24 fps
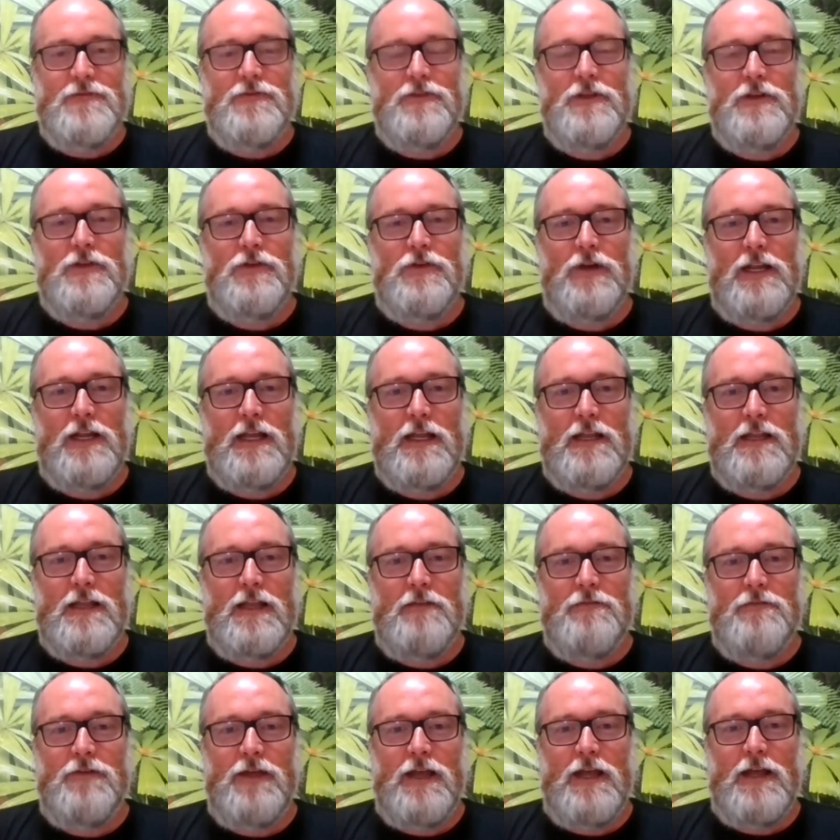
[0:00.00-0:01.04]
of the creek, and
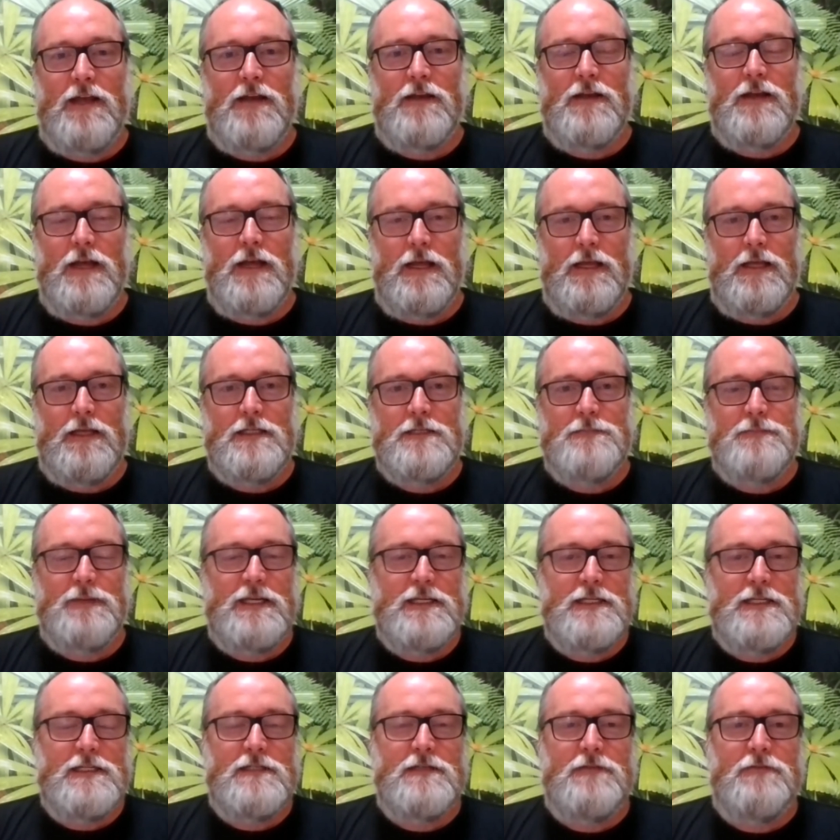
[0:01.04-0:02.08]
they found a
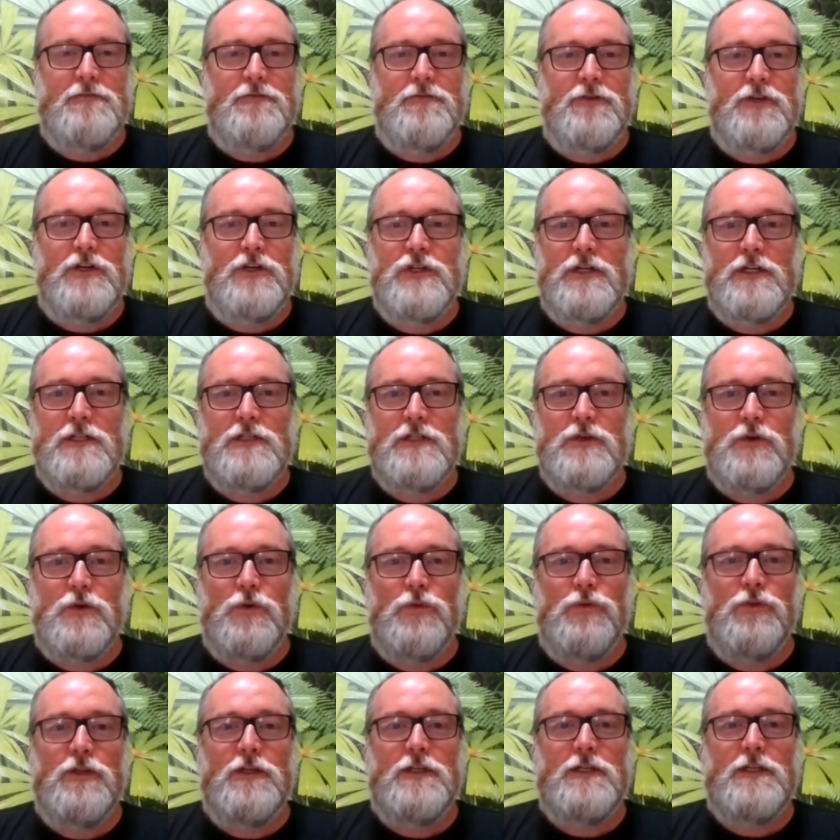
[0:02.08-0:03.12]
species of fish. It's
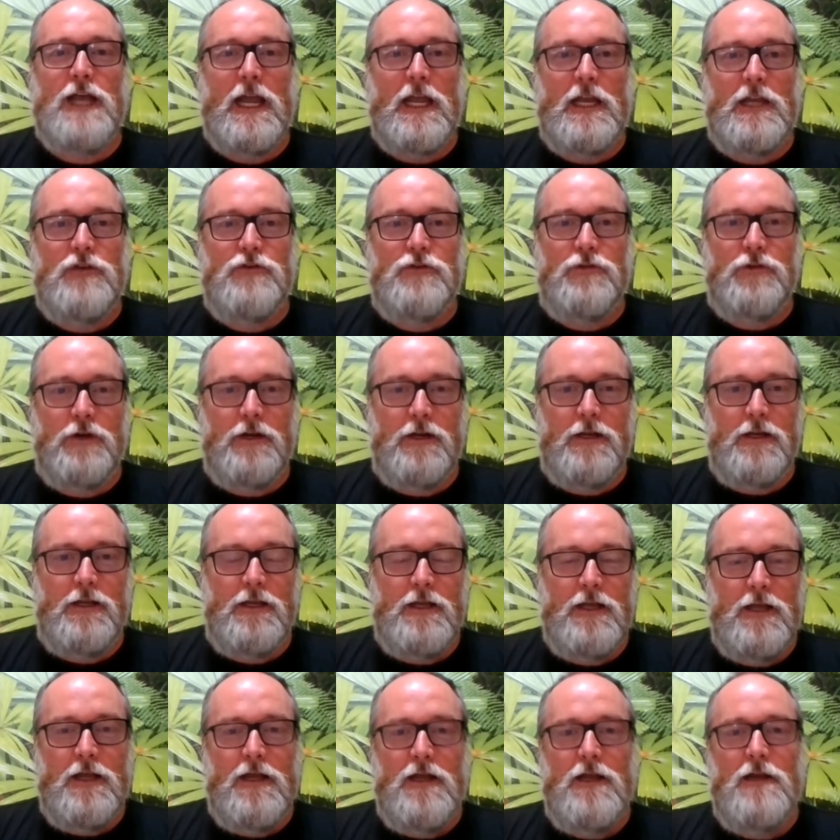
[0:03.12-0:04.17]
called the Daintree
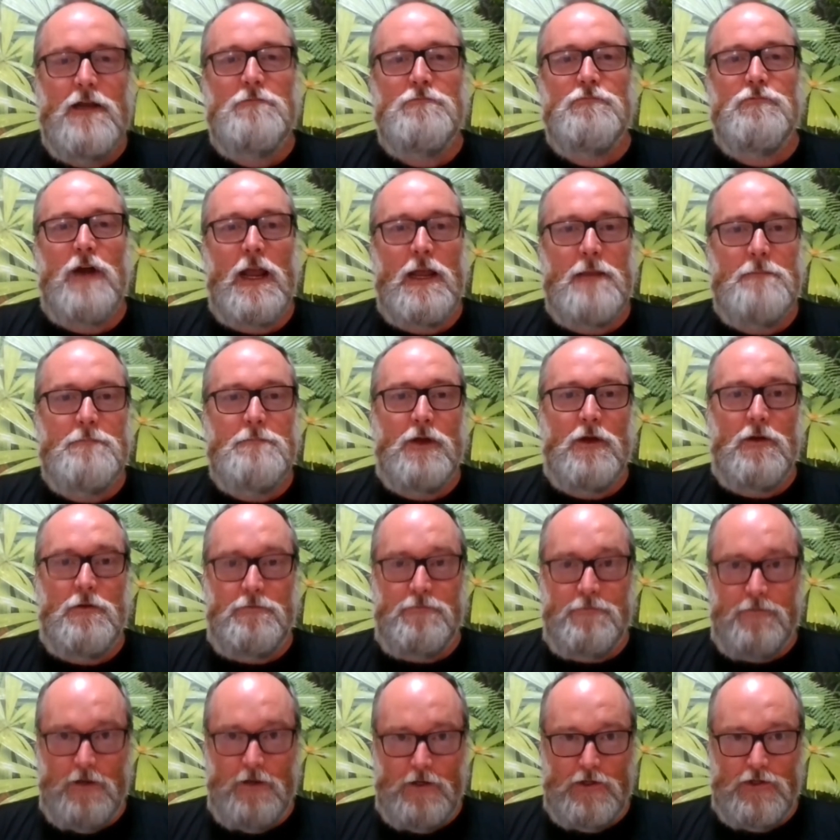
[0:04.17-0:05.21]
rainbow
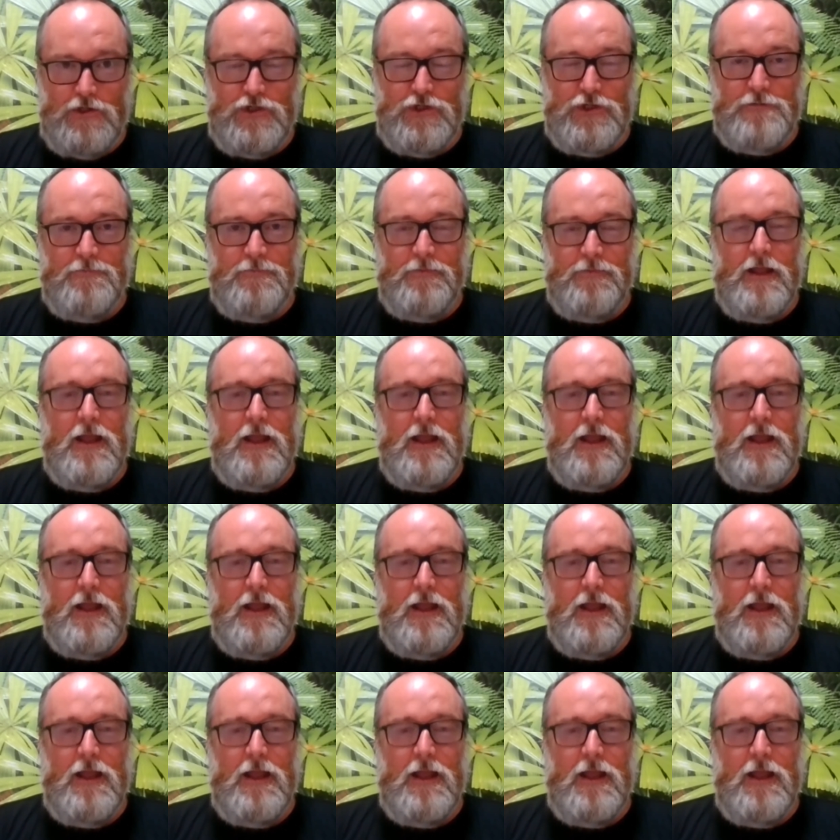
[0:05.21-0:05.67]
fish.